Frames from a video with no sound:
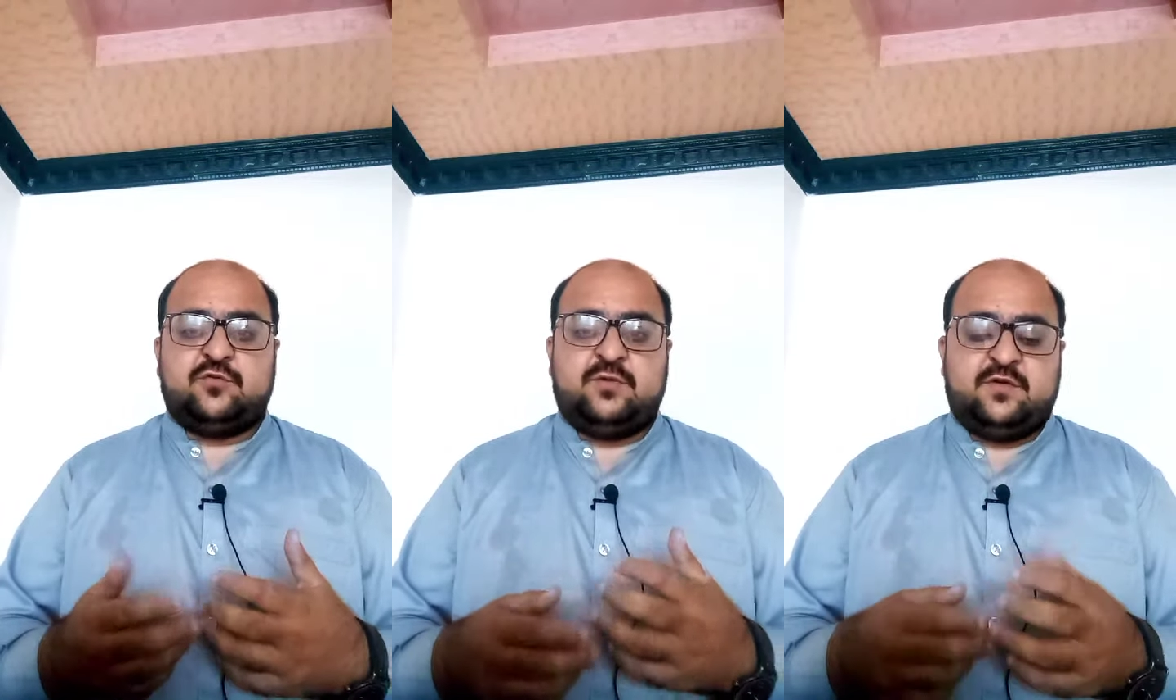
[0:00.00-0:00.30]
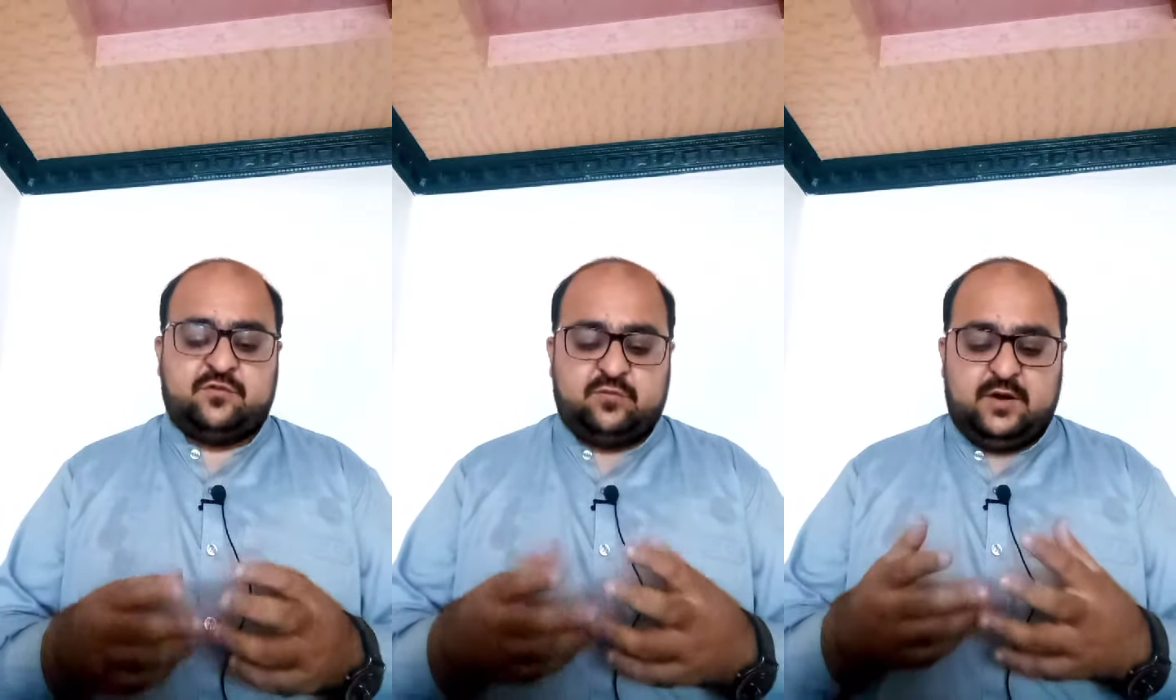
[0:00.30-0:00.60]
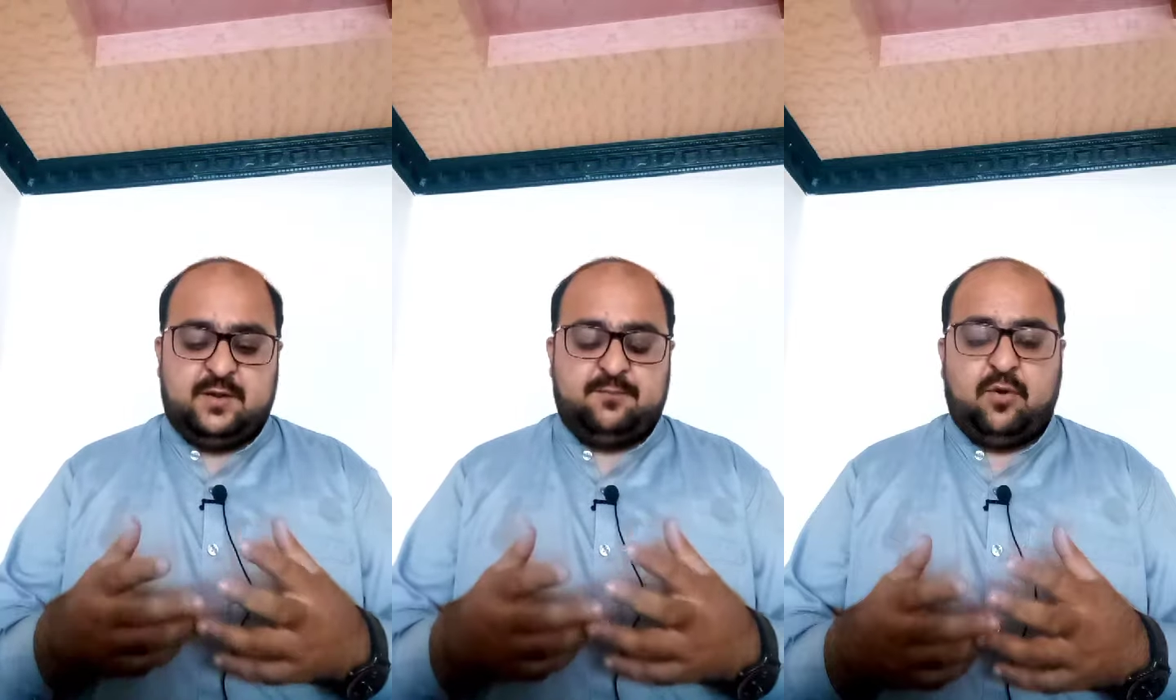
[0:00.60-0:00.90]
which is
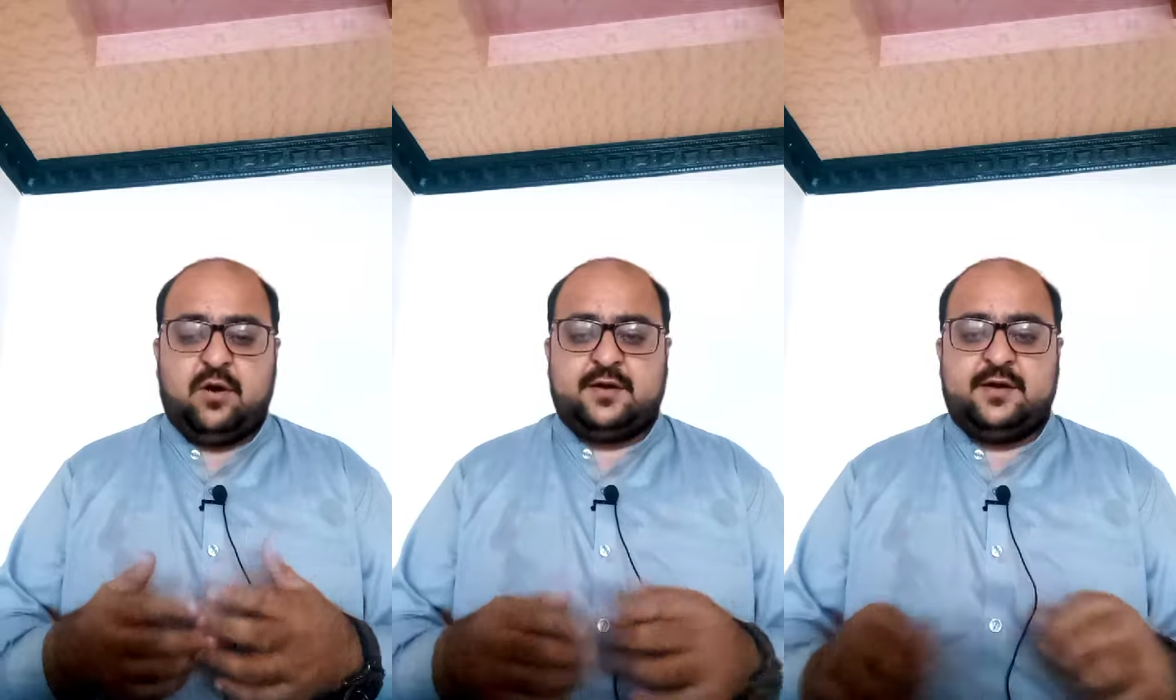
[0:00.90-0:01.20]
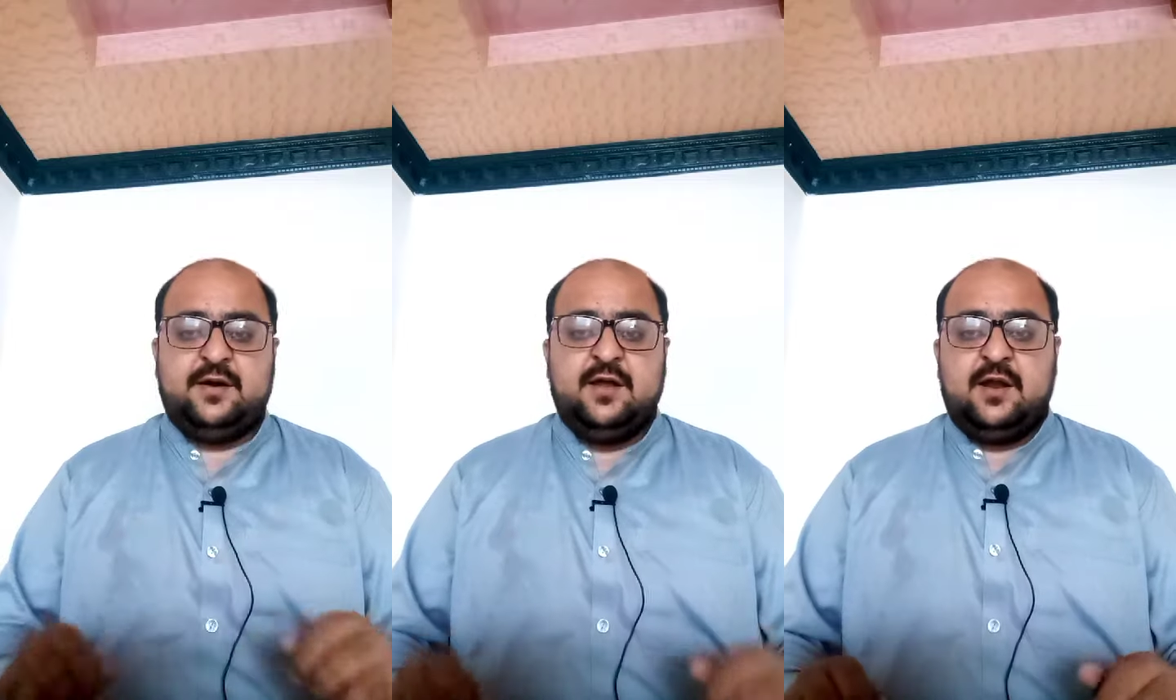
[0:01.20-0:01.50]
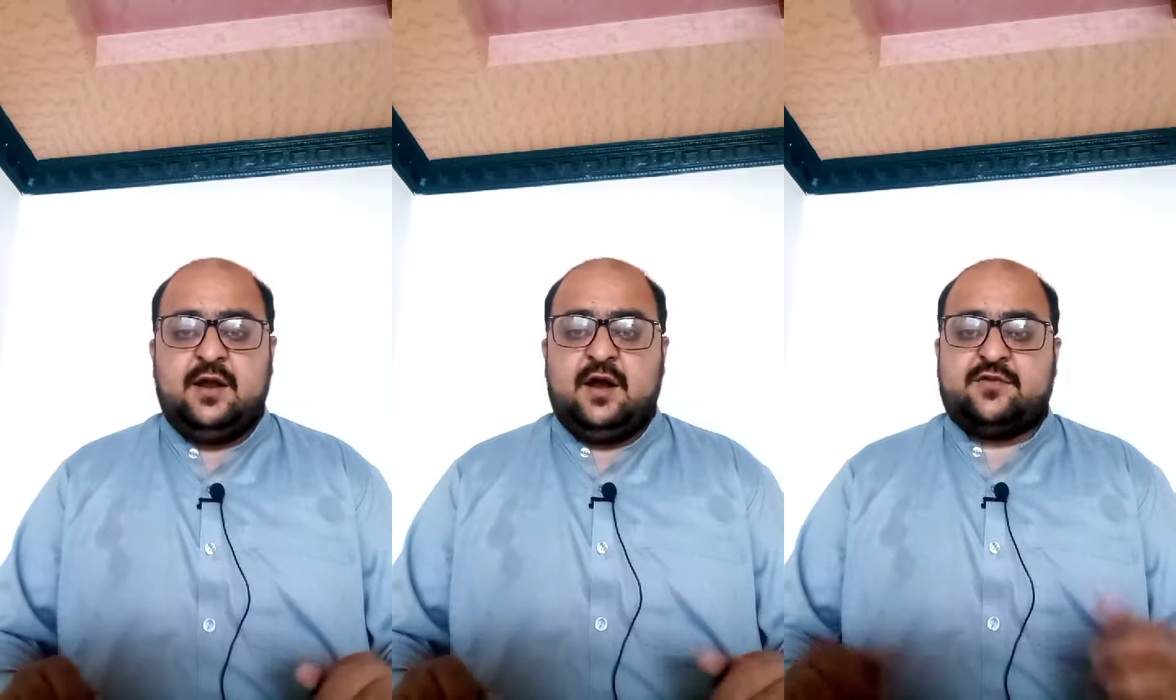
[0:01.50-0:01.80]
very important.
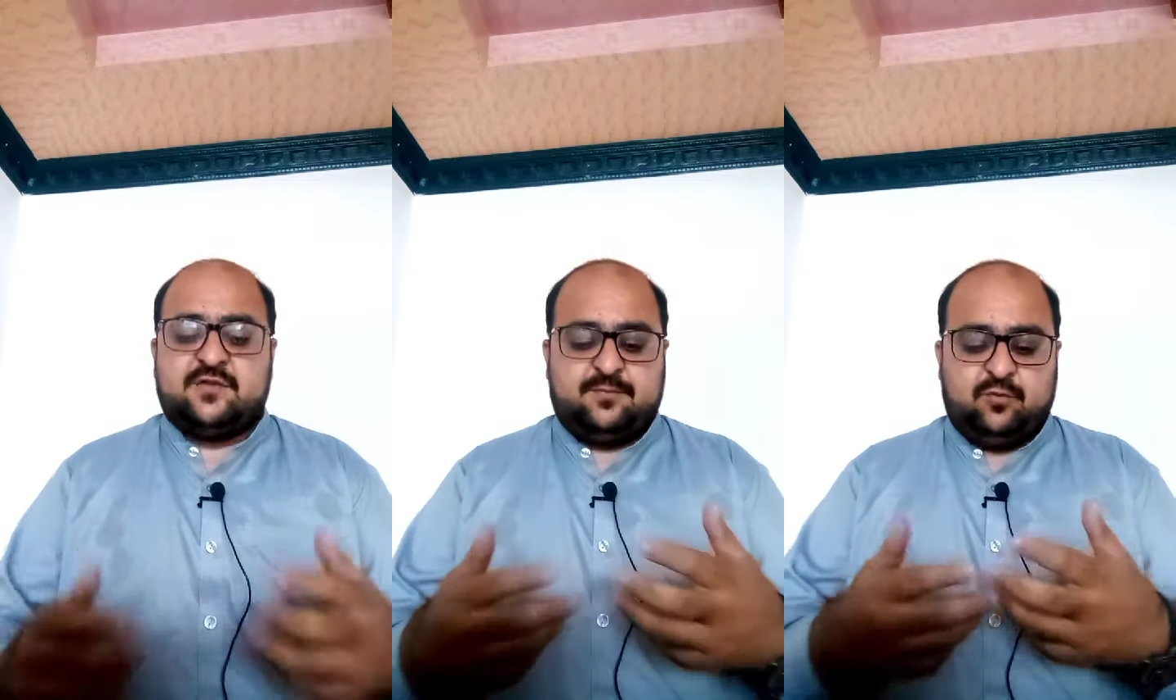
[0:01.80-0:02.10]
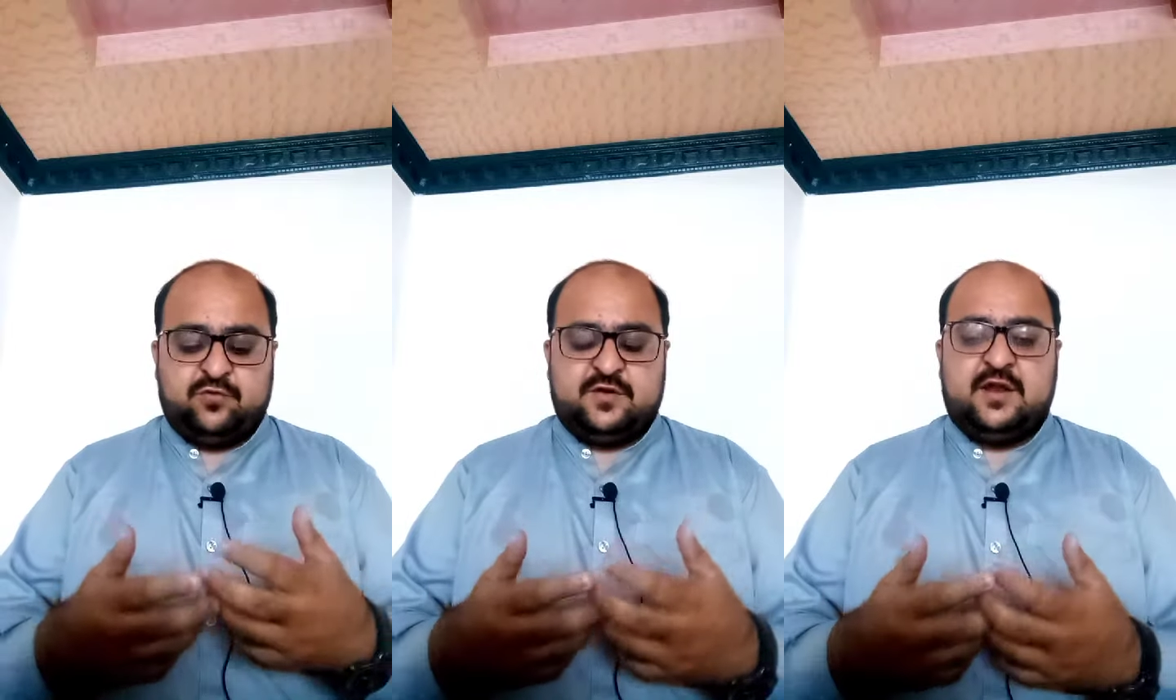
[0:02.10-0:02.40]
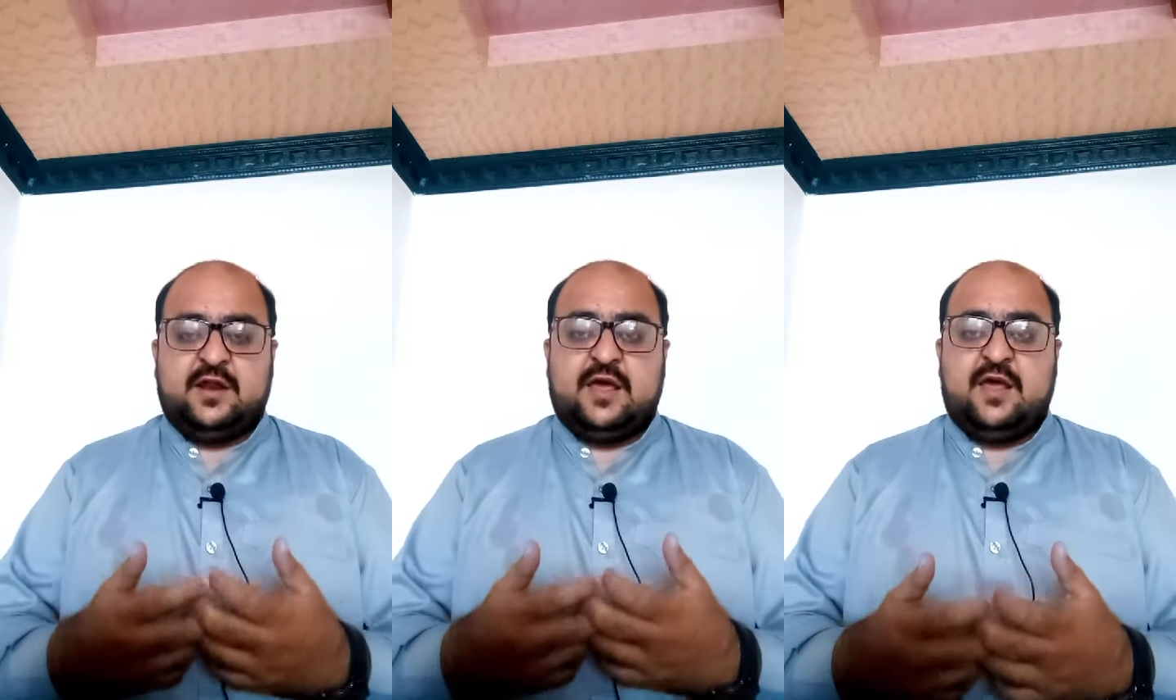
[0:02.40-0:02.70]
Let's suppose
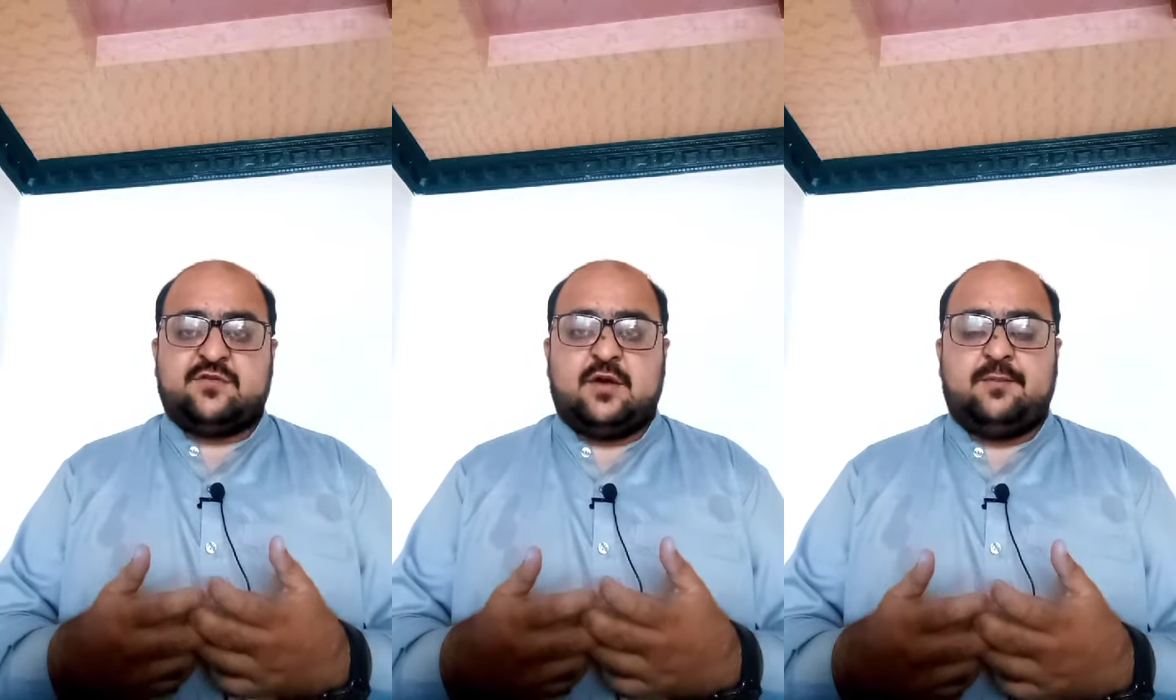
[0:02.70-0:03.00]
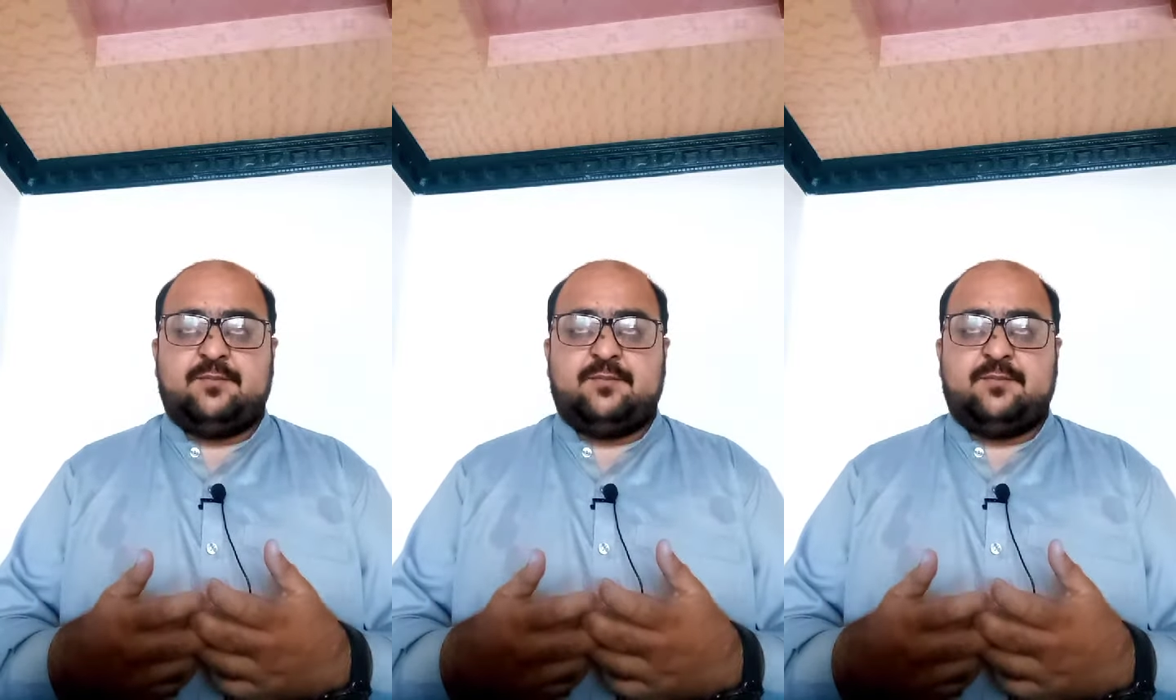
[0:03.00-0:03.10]
in case of